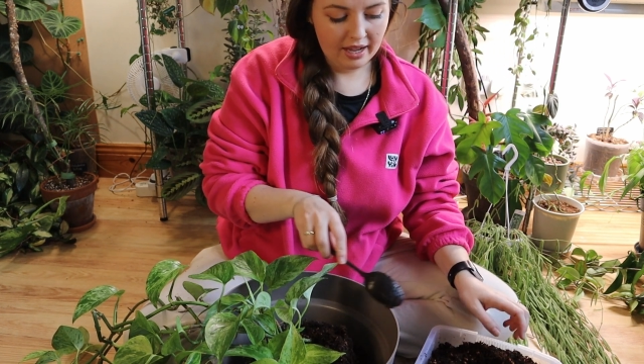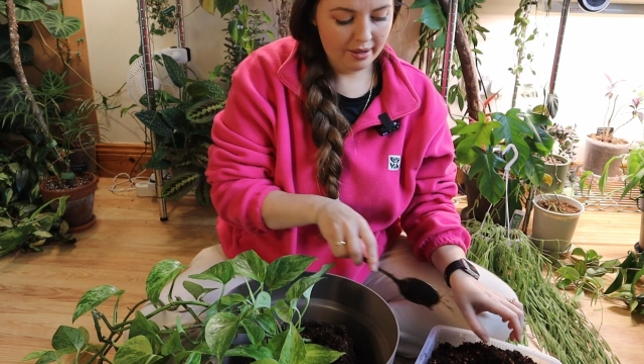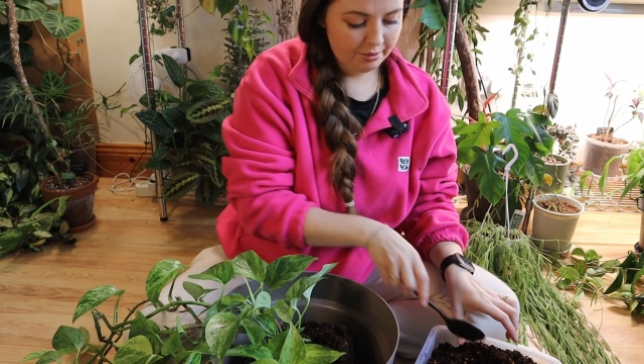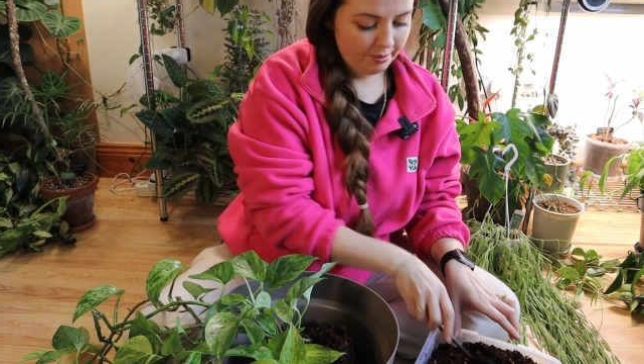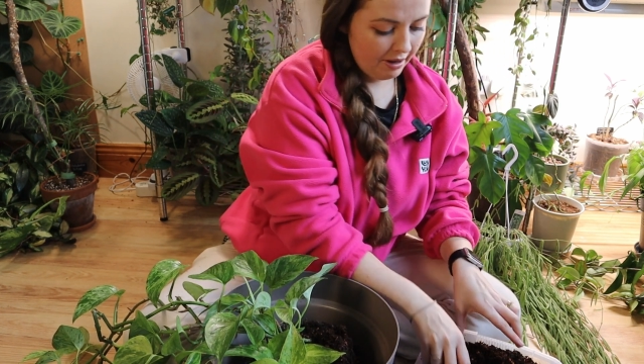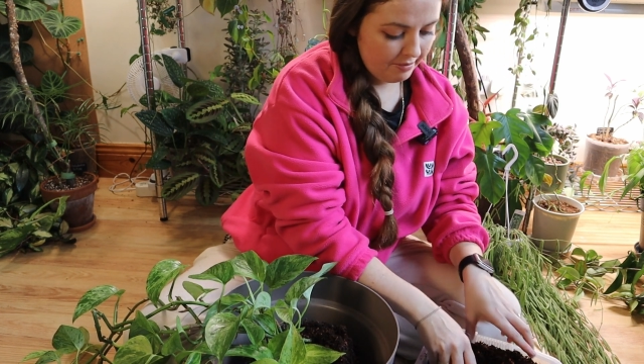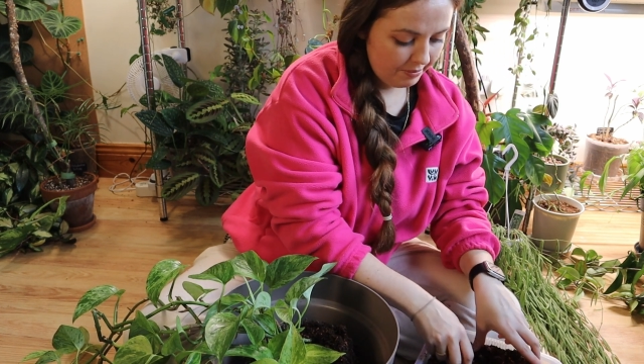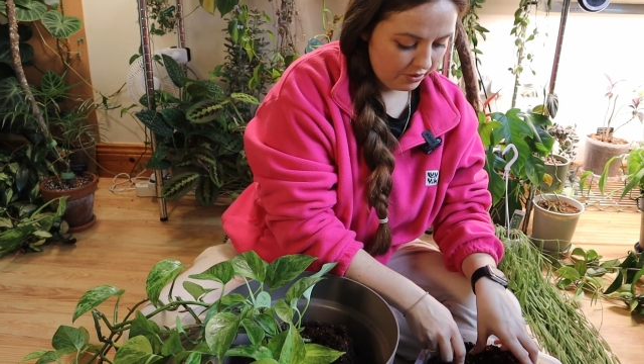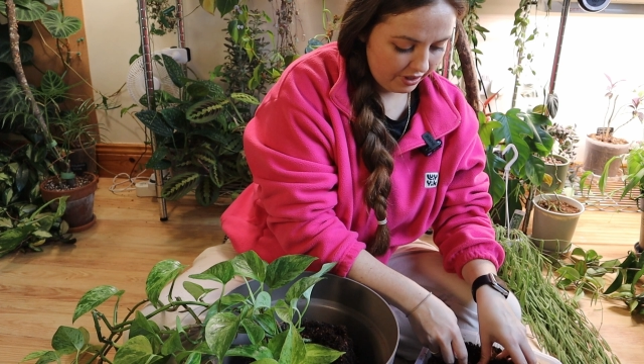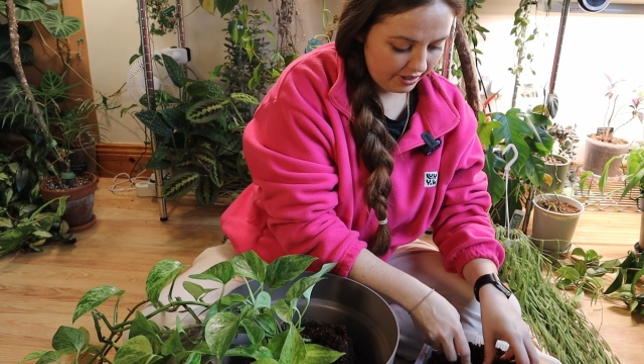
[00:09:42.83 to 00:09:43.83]

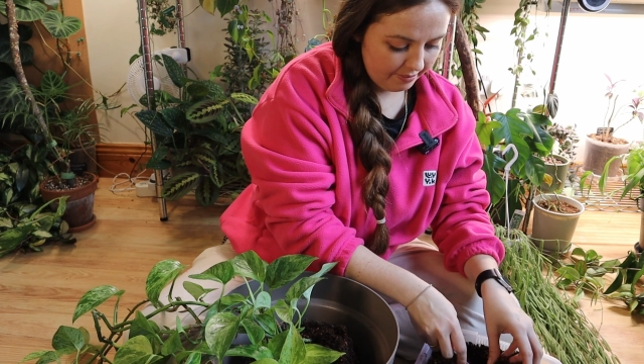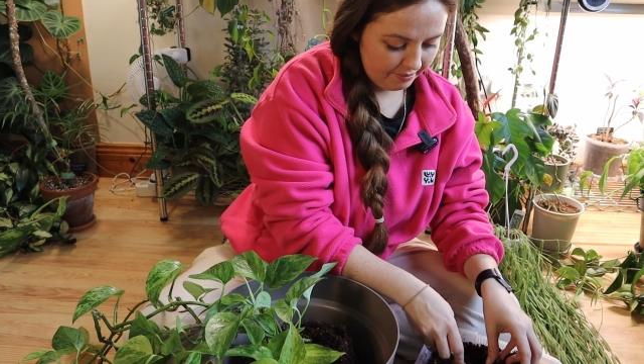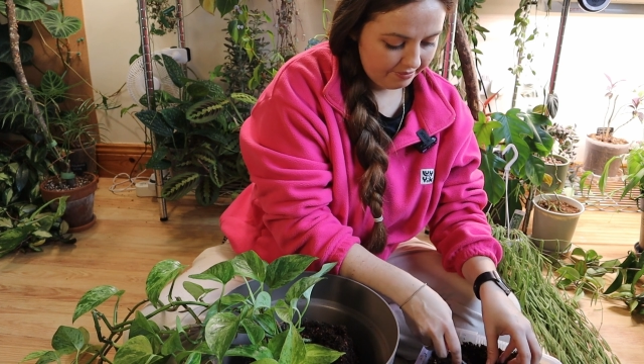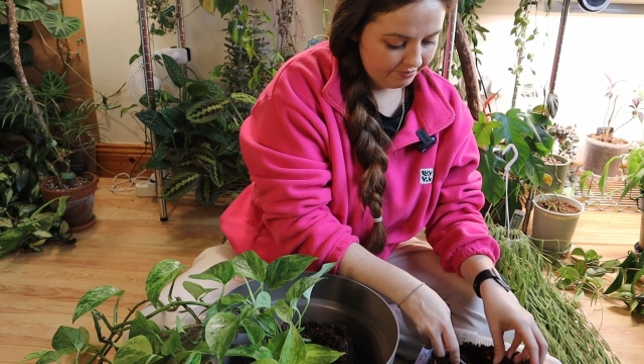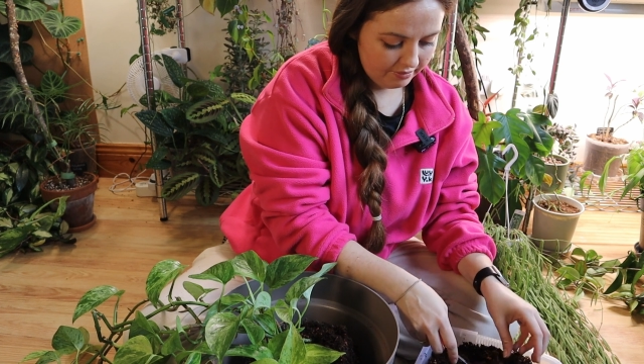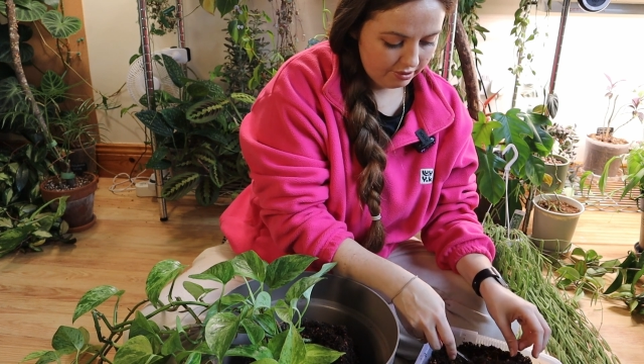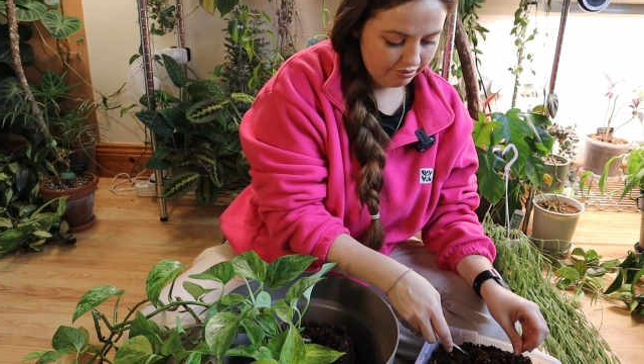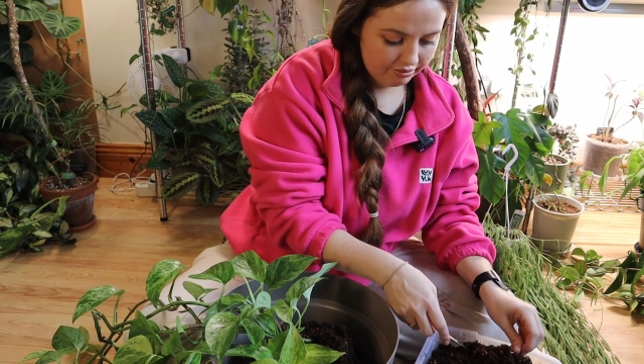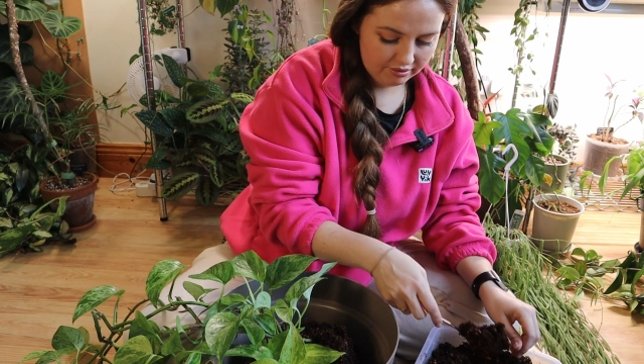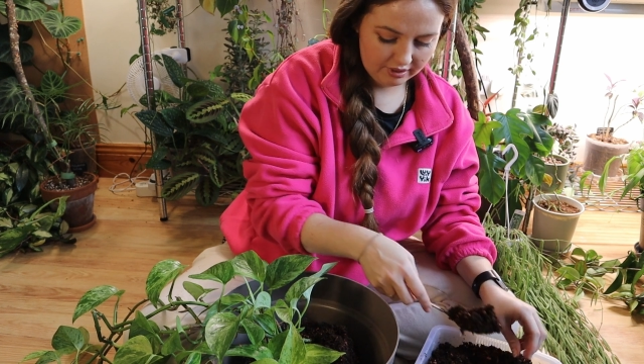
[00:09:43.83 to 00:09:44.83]
Epipremnum aureum,
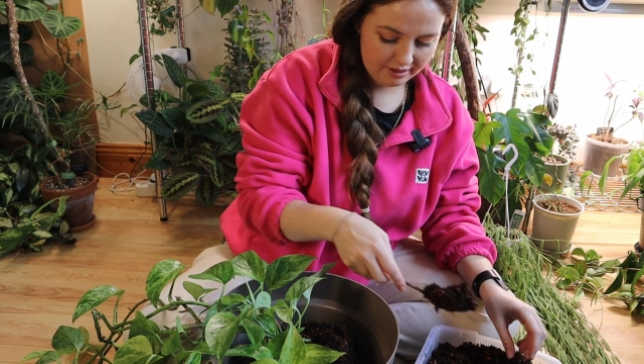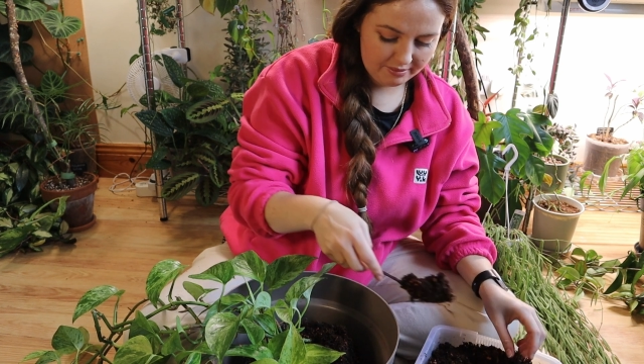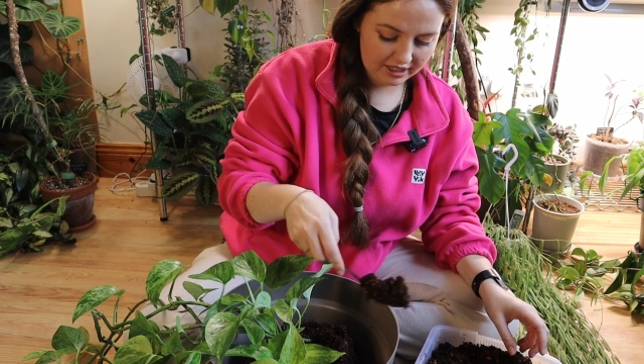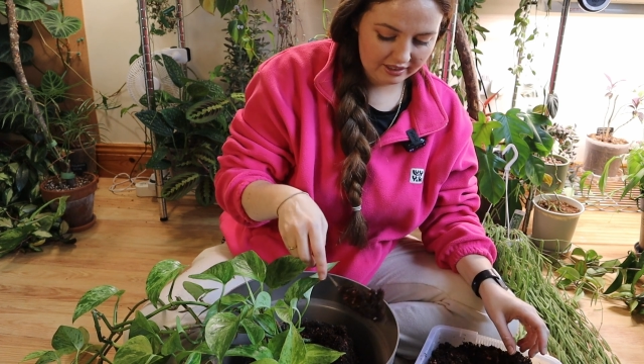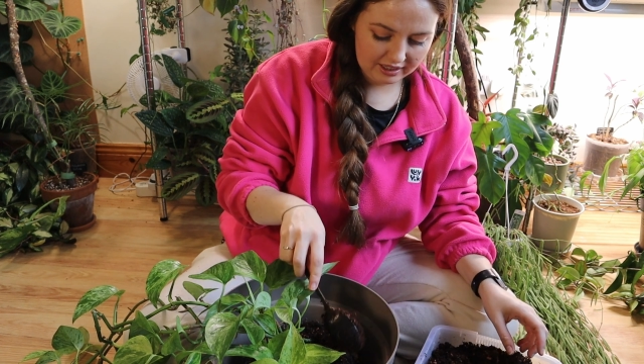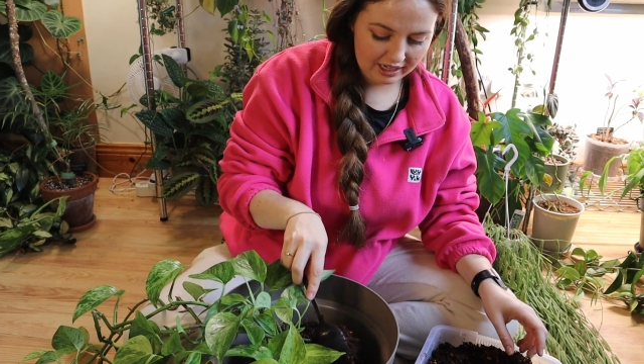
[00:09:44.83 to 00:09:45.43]
I mean,